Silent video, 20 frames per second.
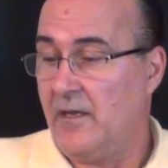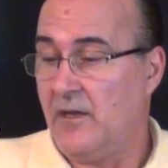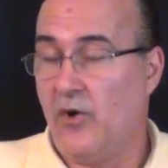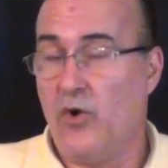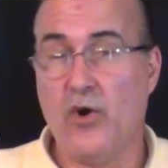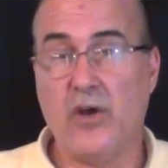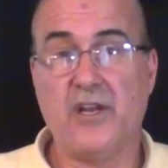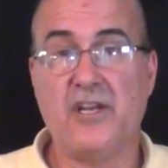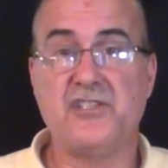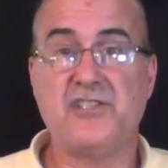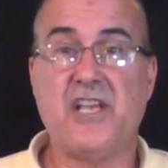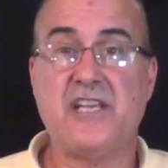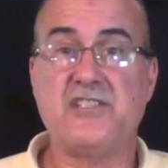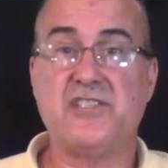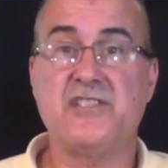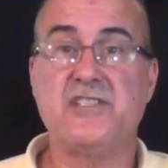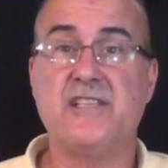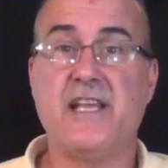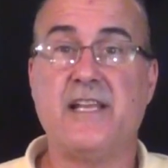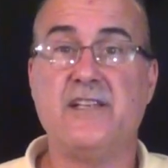
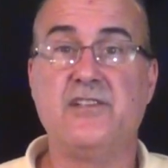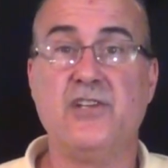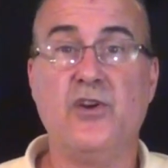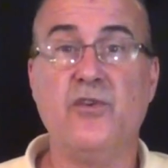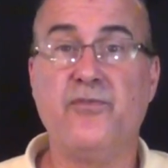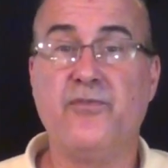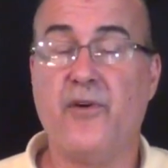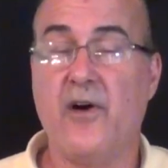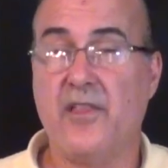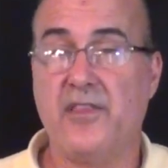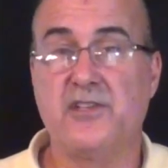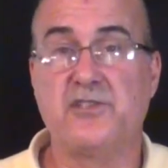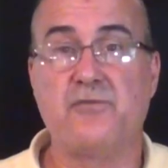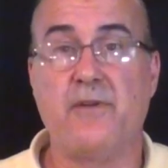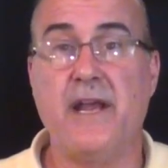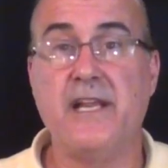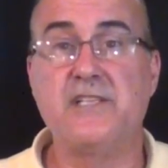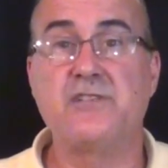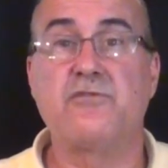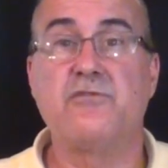organizations that do, fathers'
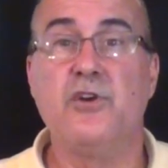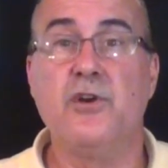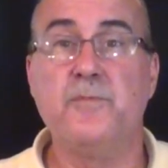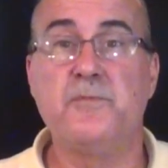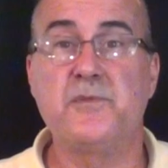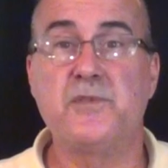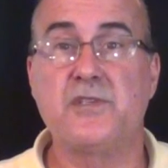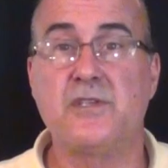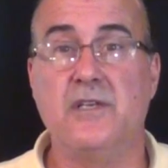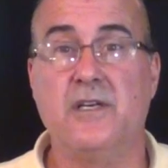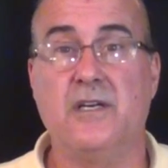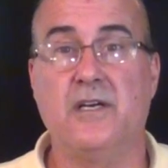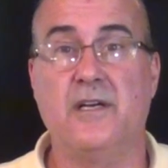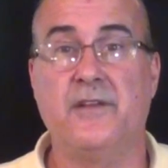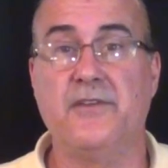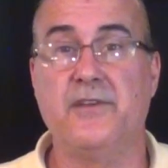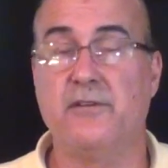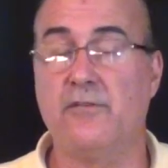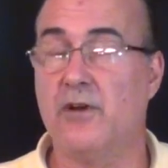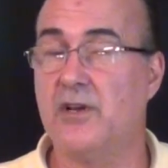rights groups.
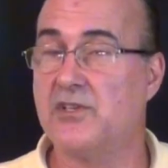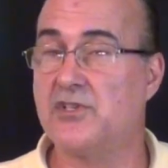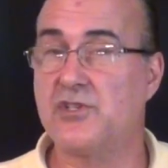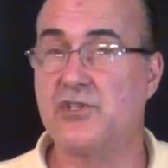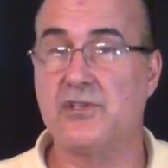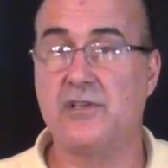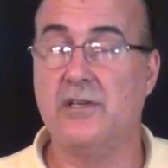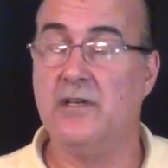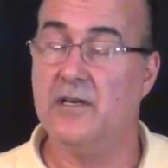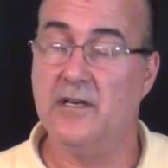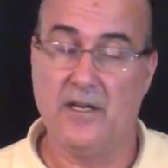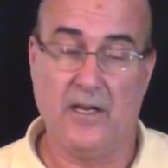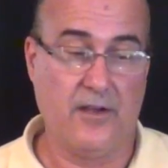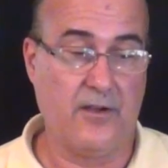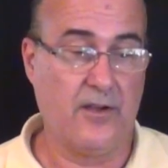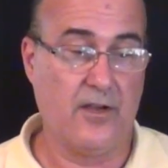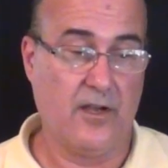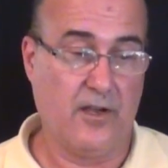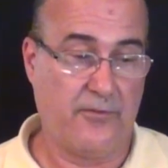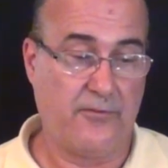There are
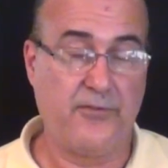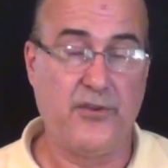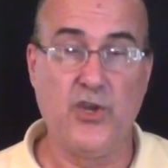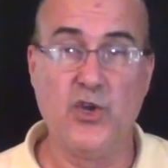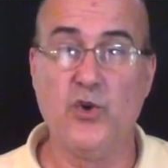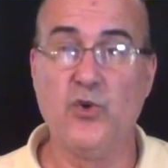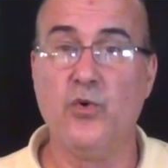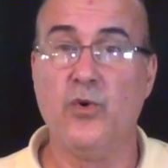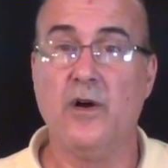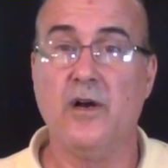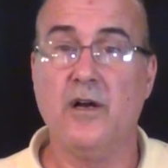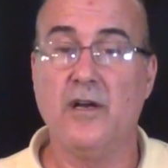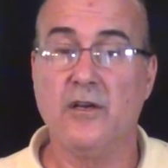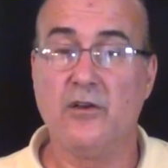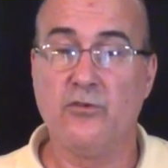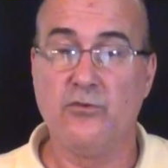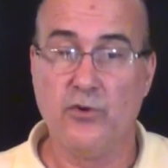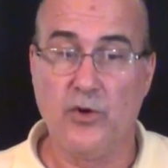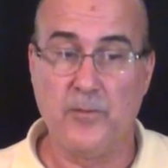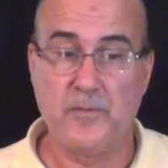a few
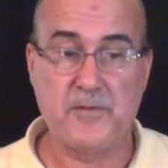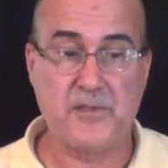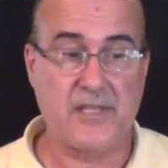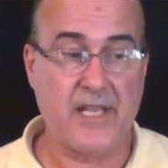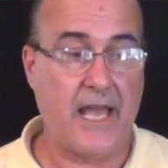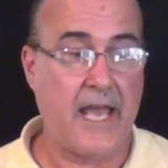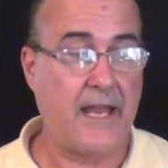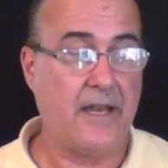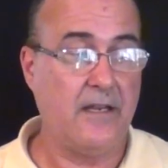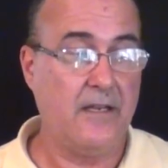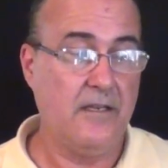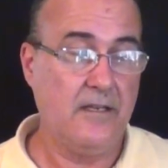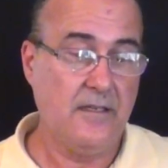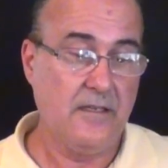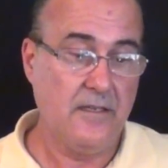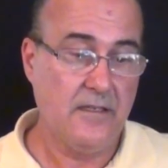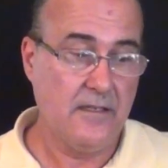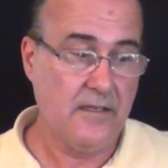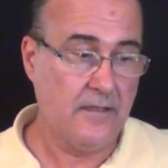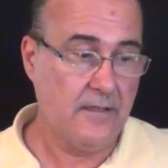groups that
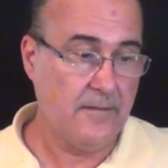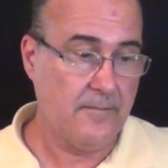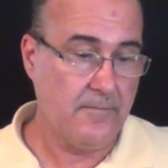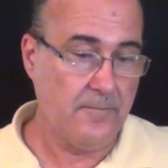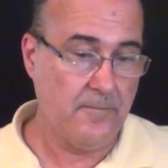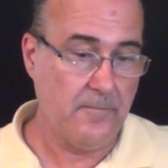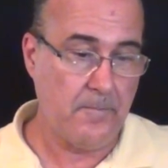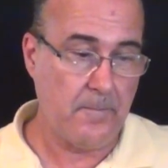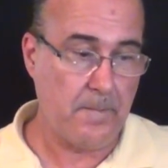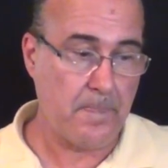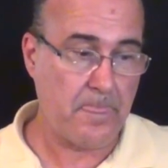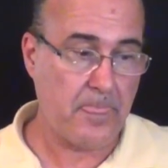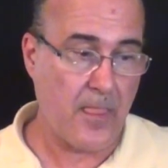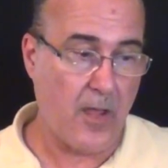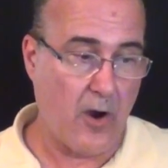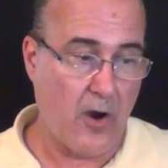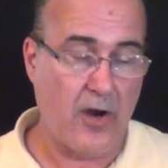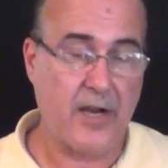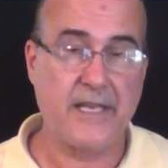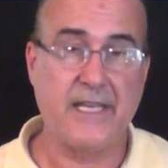
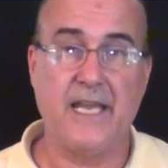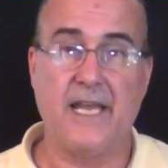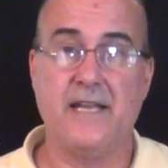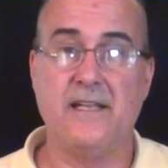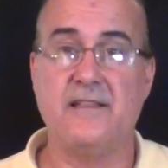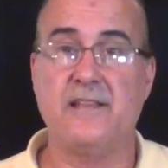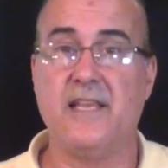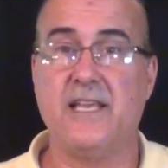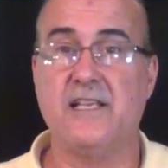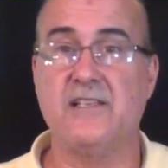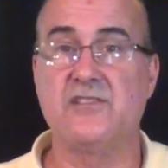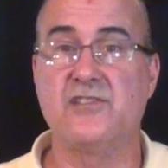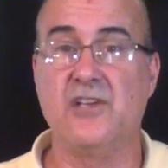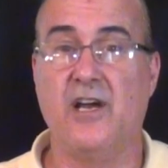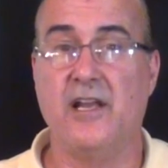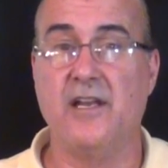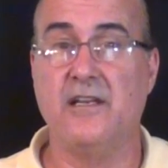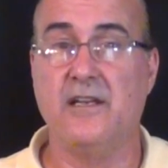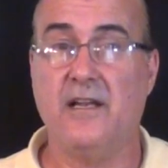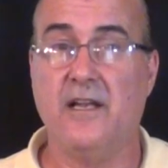are getting things
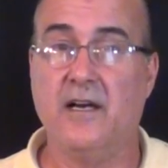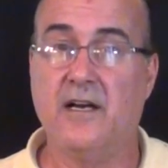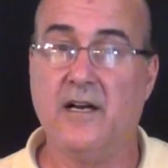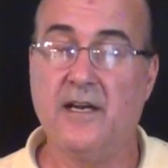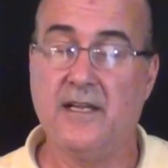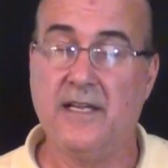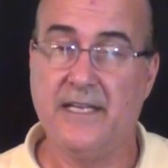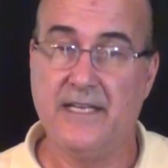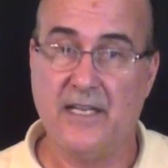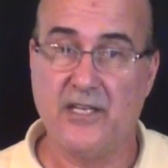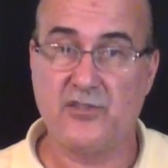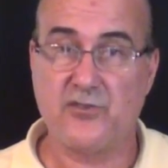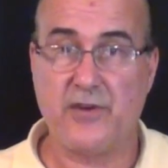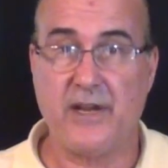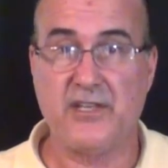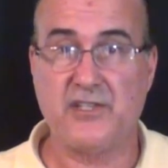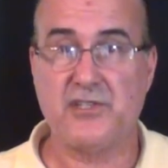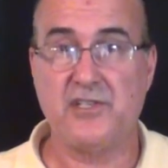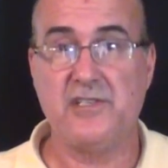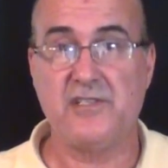done in the
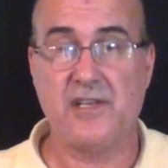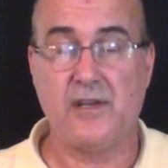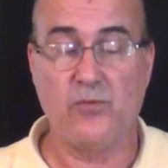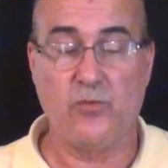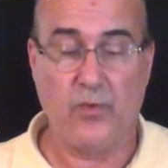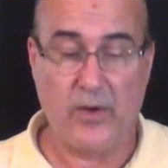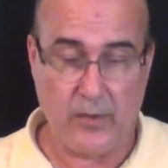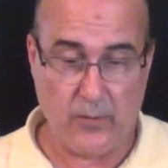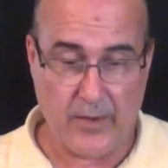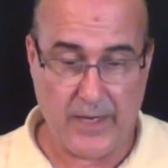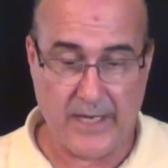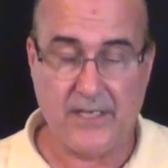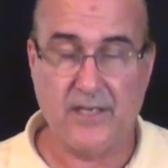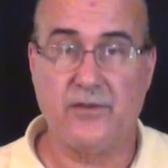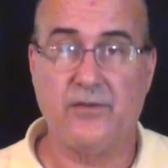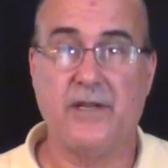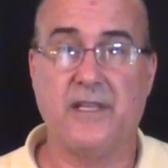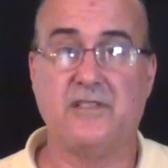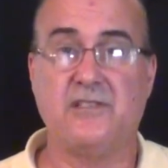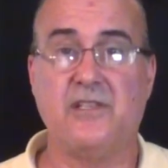trenches, and we're
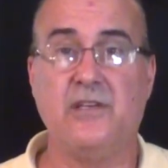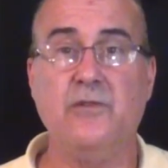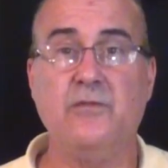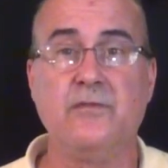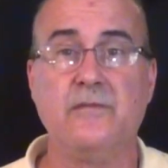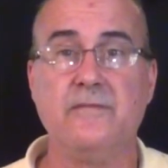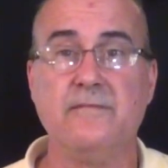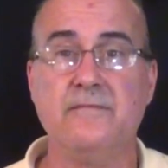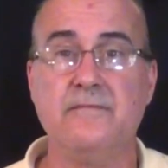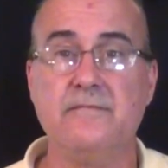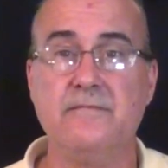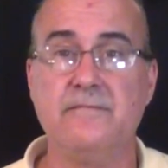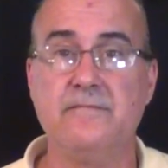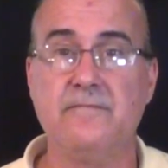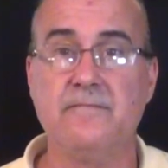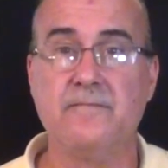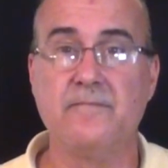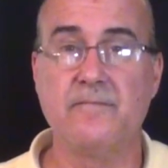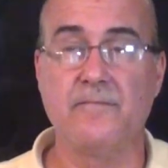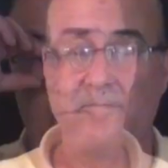doing it too.
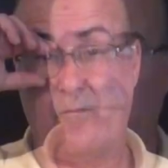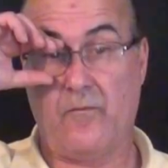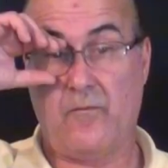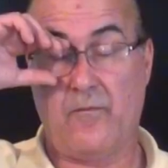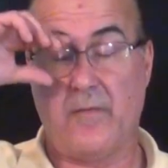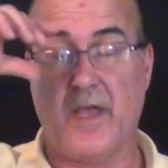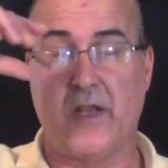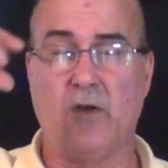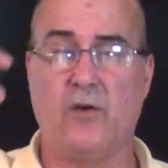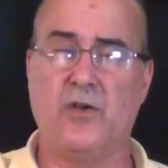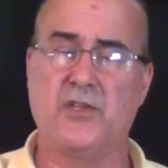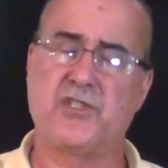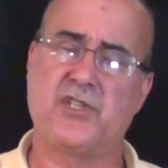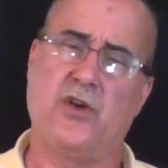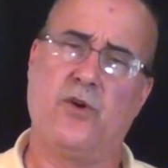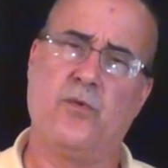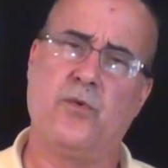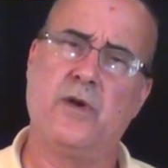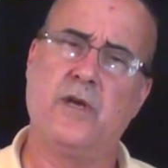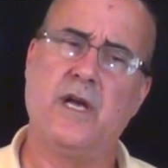And
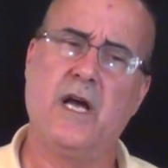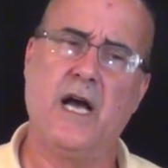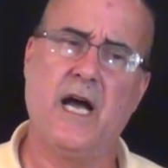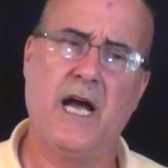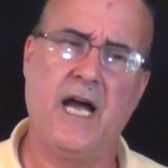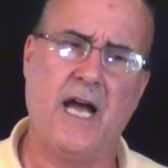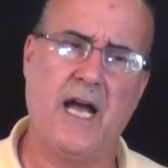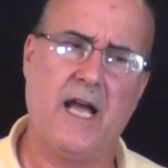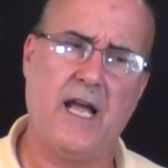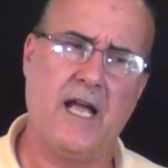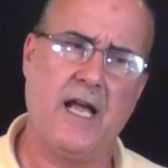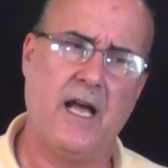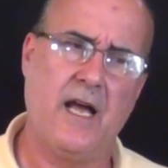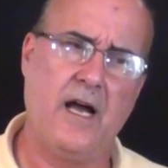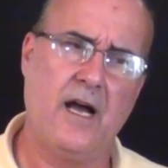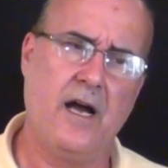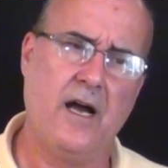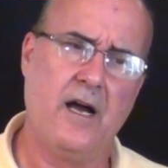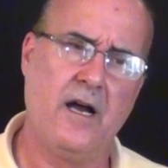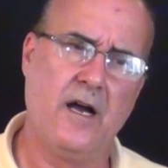also,
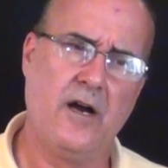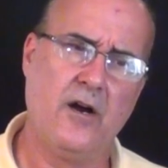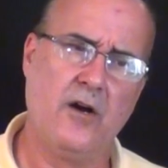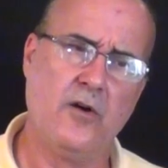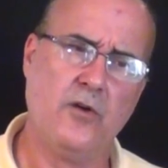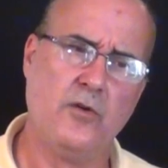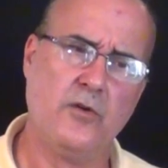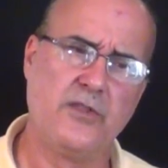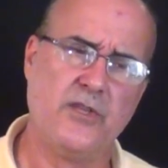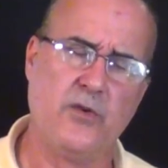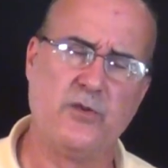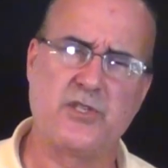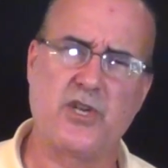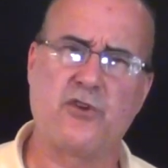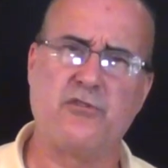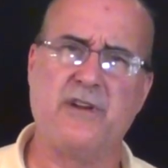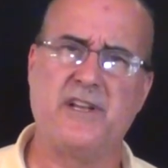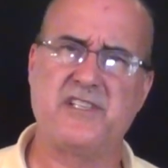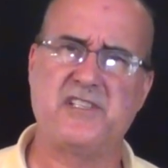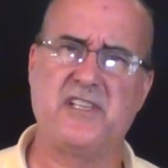there was a
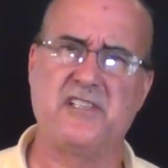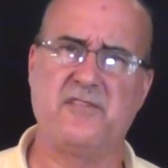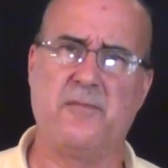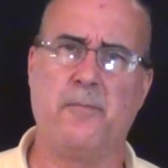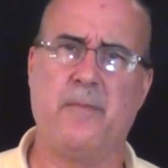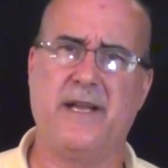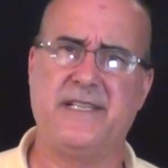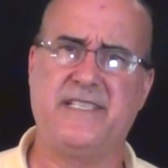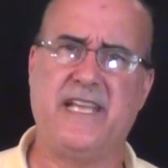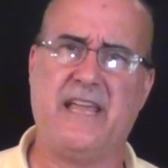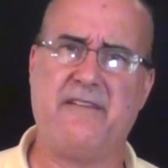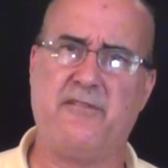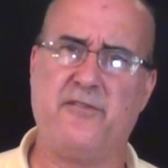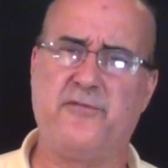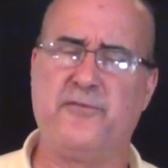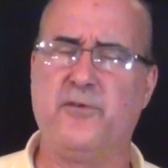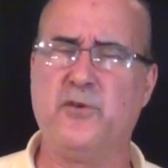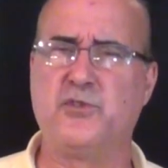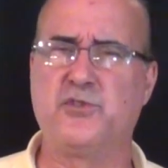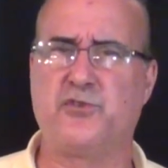criticism by David
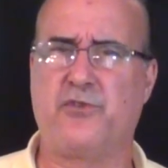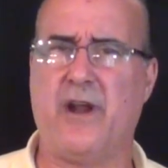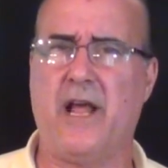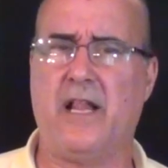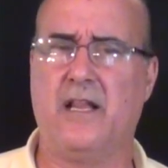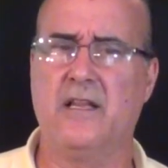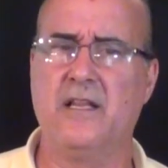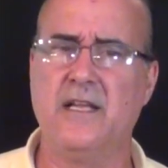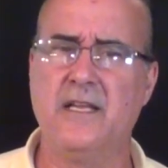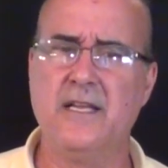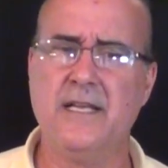Futrelle,